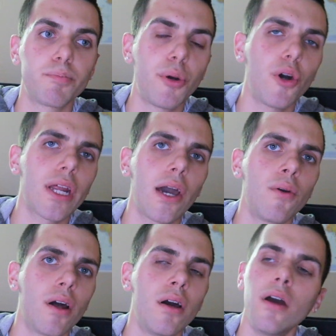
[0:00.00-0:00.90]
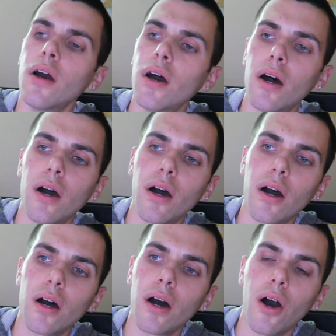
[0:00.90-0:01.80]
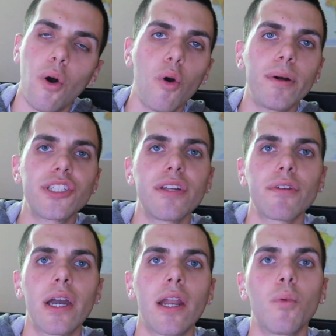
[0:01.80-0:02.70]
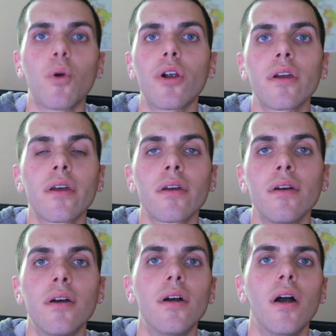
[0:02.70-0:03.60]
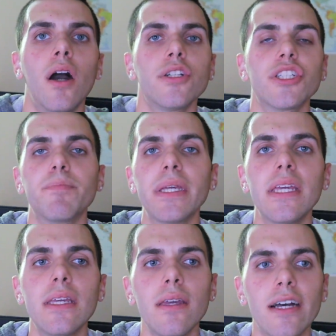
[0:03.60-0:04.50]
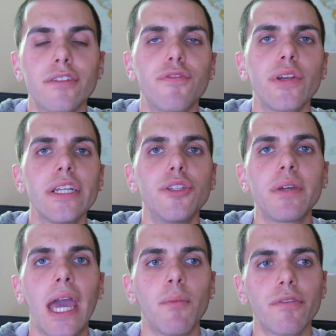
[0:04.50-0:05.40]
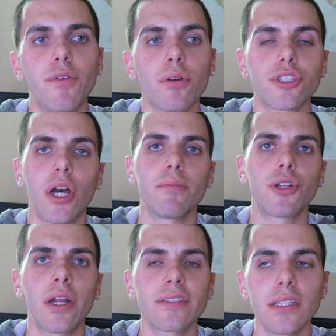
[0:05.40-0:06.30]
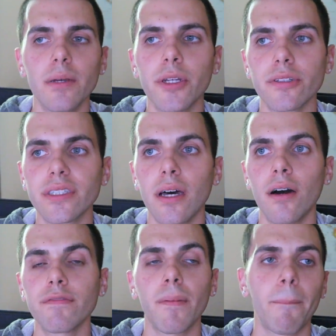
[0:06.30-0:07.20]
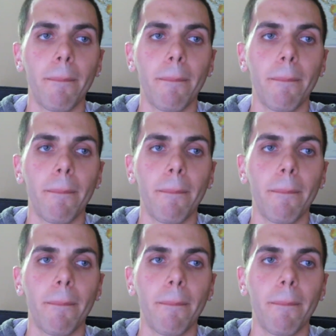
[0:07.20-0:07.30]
Put out a whole bunch of different kind of work. Just be as free as you can with Photoshop. Try not to limit yourself,